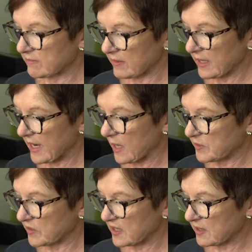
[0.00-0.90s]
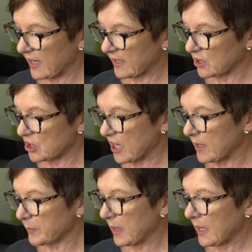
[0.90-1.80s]
the arms have taken
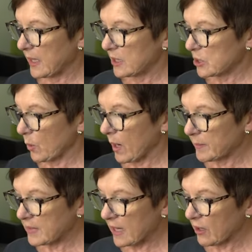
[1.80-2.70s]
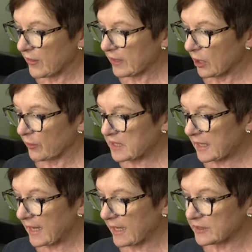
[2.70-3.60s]
shape. So I'm now then going to
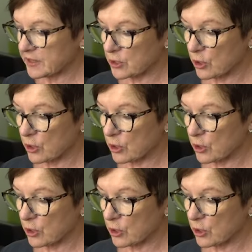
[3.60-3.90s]
cast